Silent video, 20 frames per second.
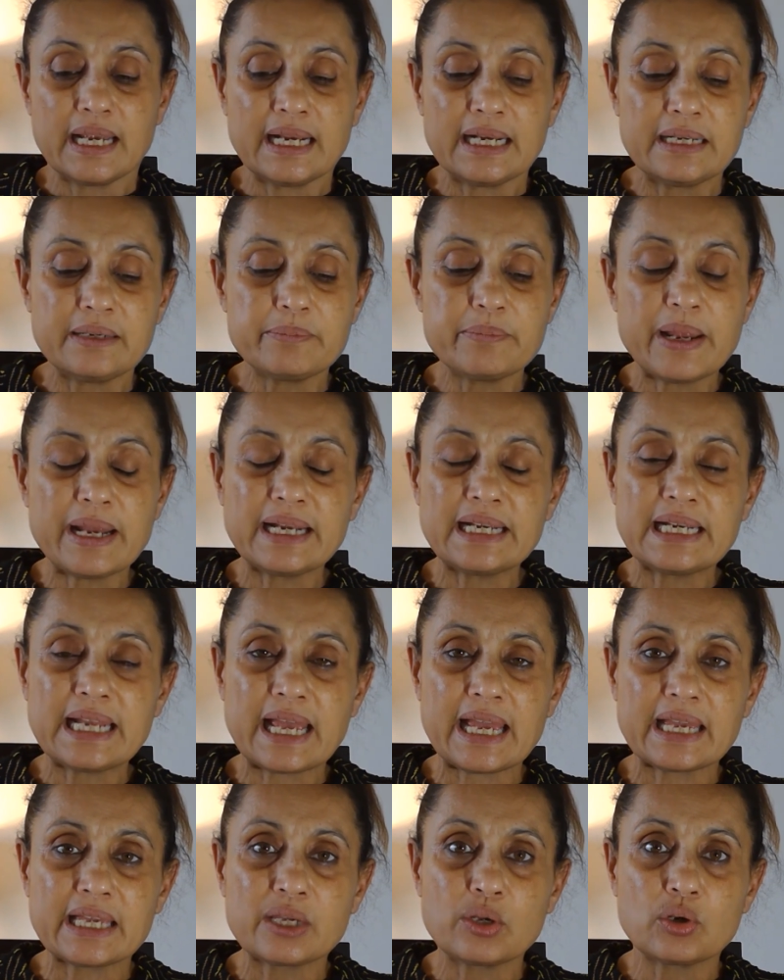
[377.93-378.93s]
It may
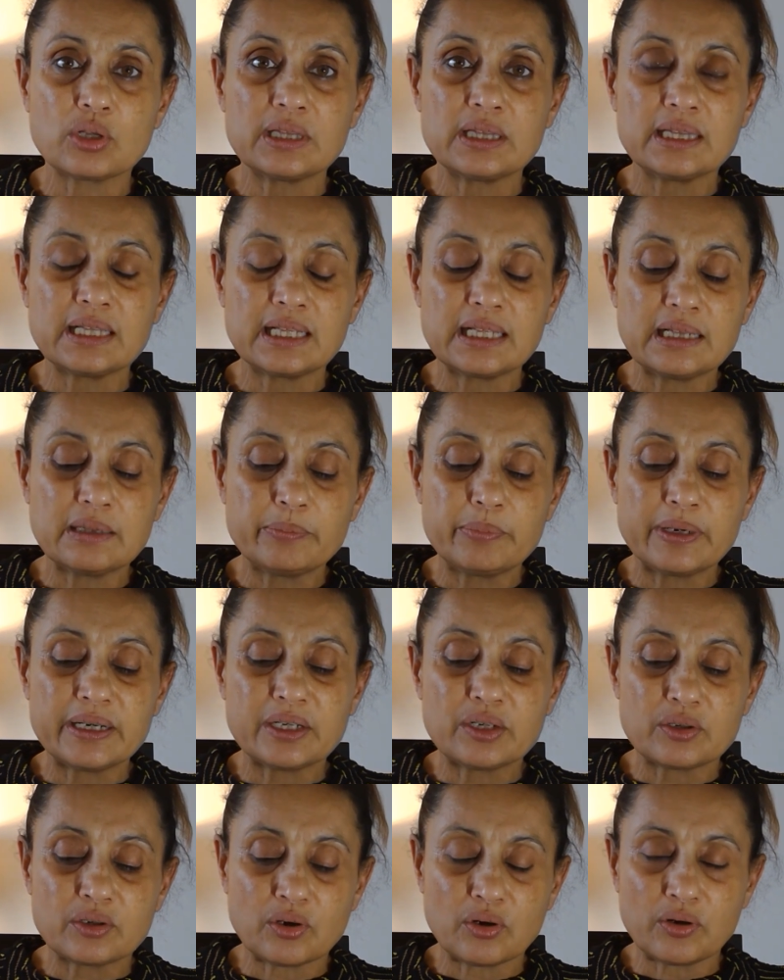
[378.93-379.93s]
take you a little
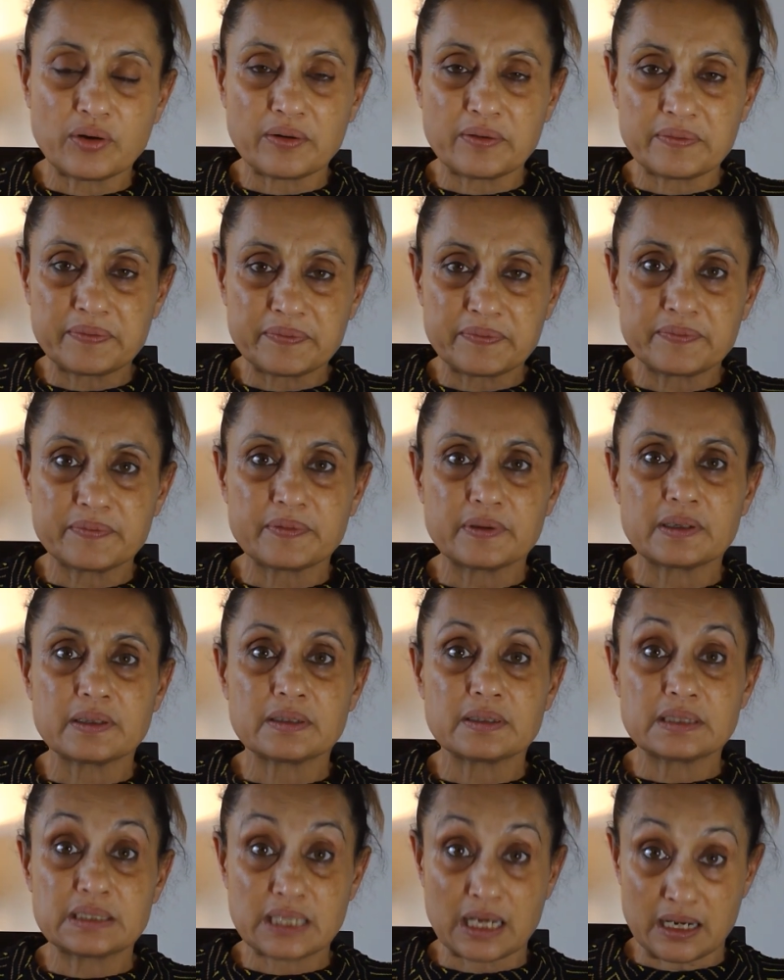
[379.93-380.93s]
bit of
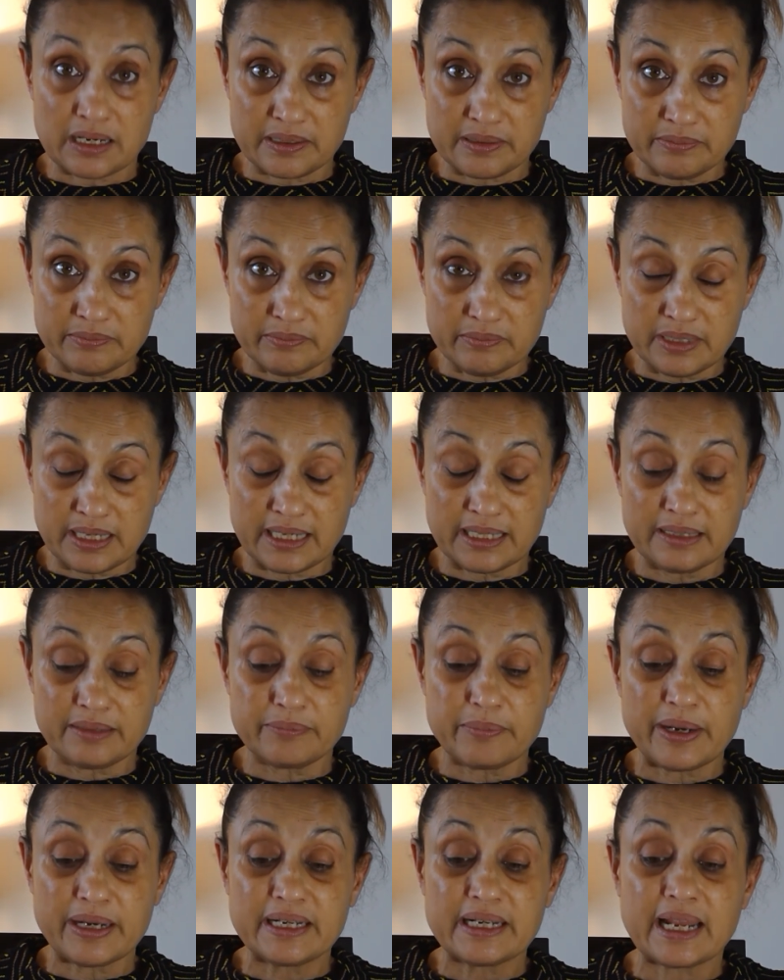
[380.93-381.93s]
time,
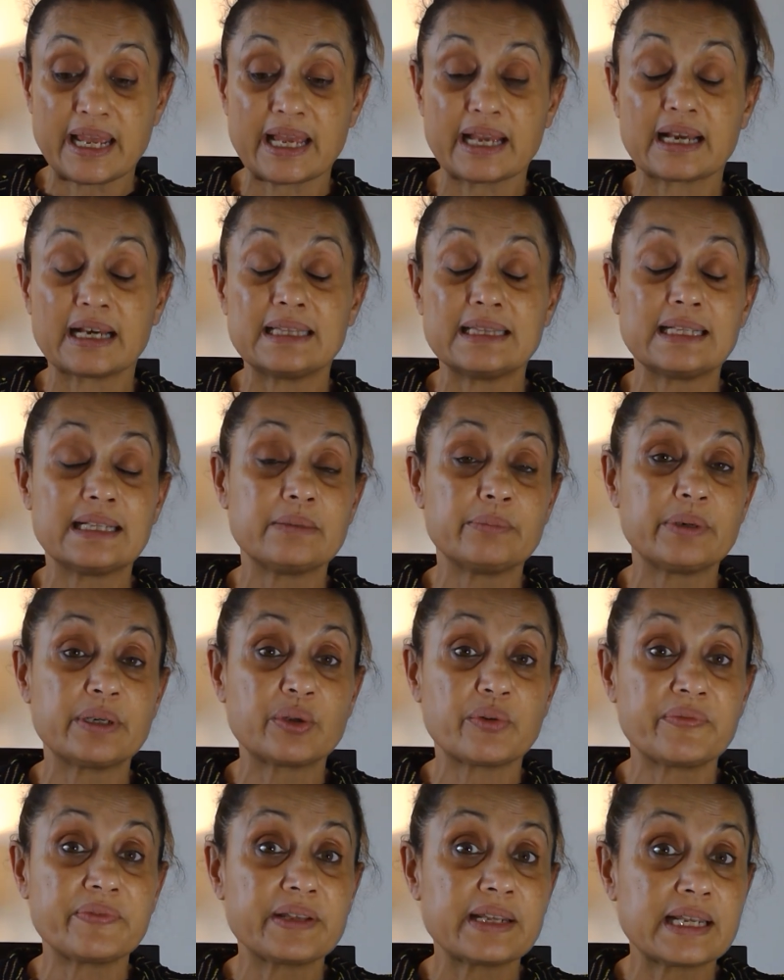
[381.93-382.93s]
it may take a little
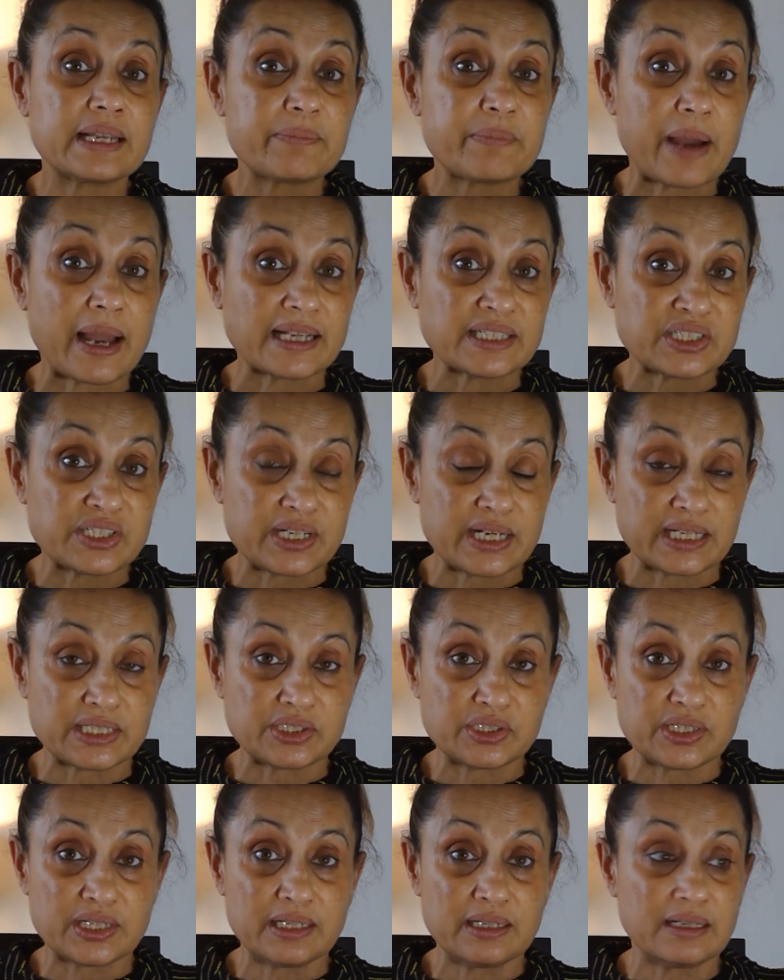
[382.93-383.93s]
bit of
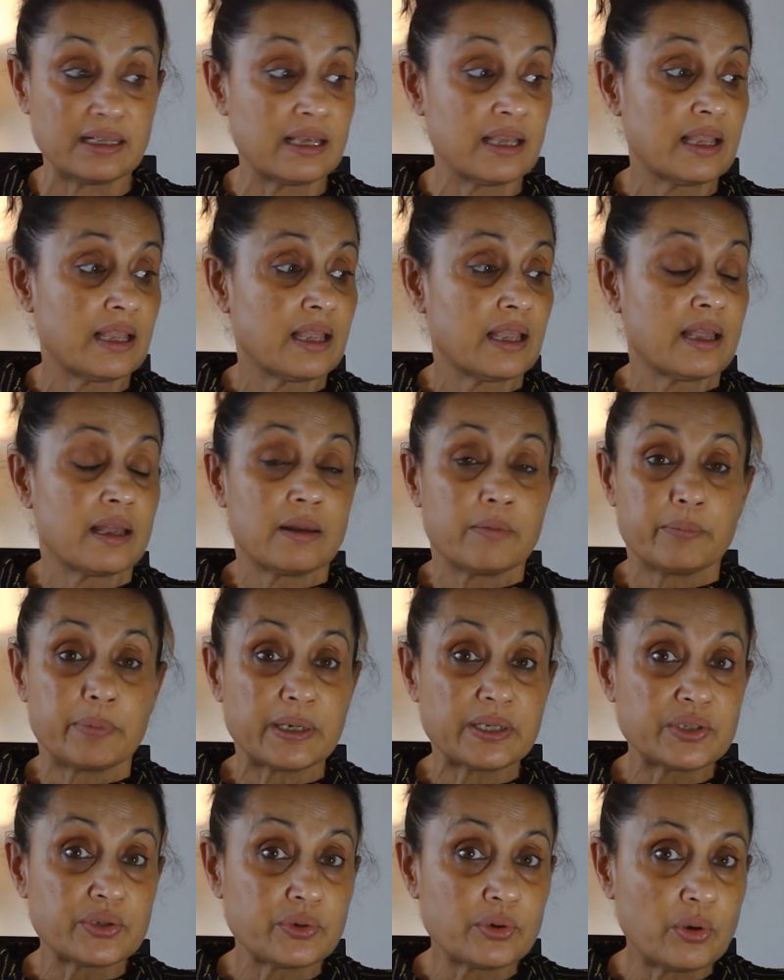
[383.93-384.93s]
imagination,
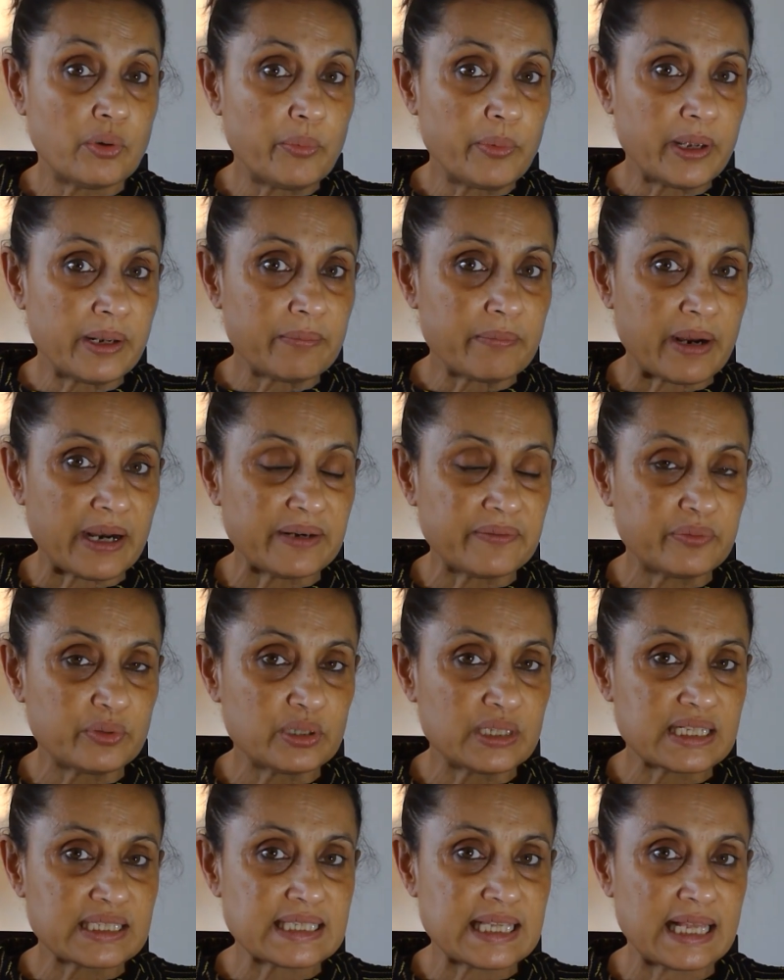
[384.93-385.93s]
but you know where
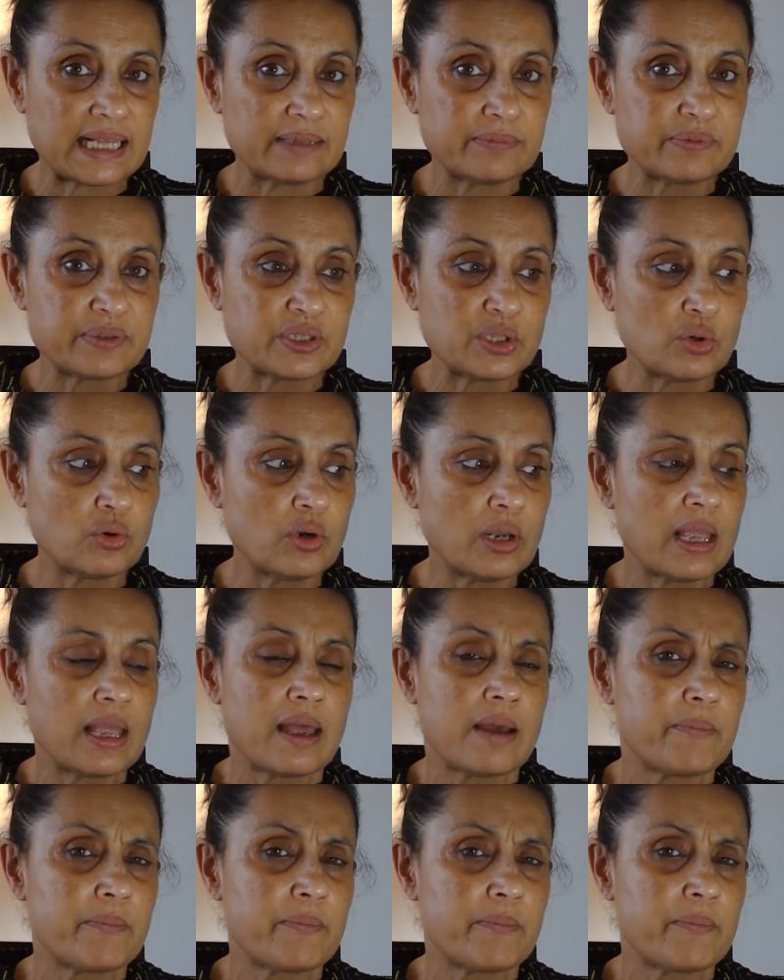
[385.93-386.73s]
mindfulness helps you?